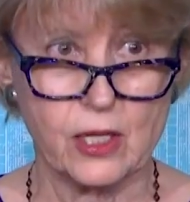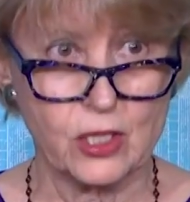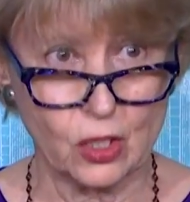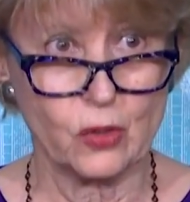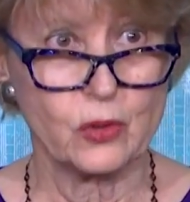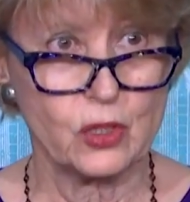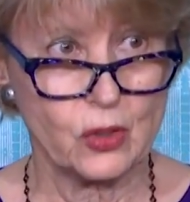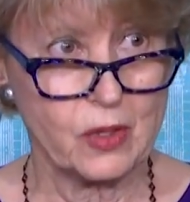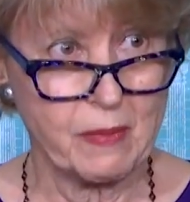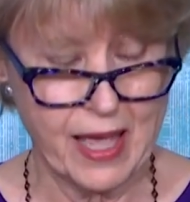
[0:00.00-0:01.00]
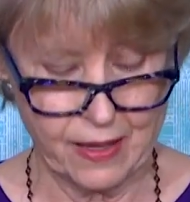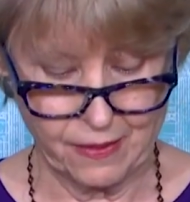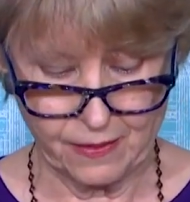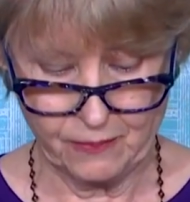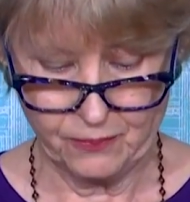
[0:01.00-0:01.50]
So do the math.
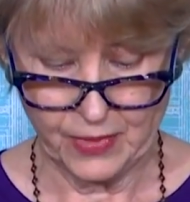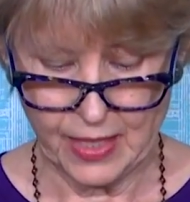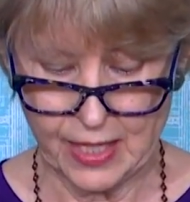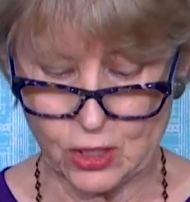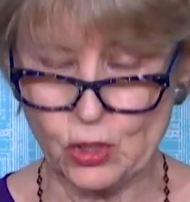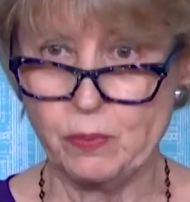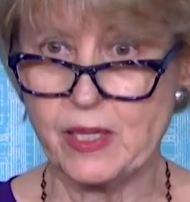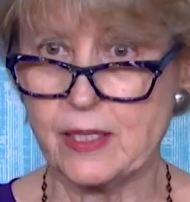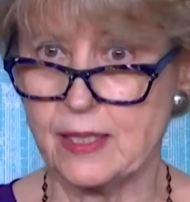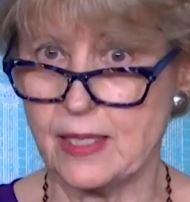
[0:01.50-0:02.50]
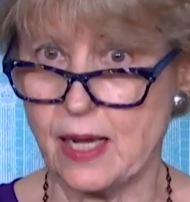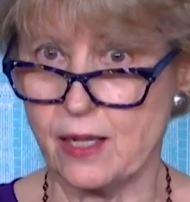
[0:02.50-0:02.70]
At $2 billion,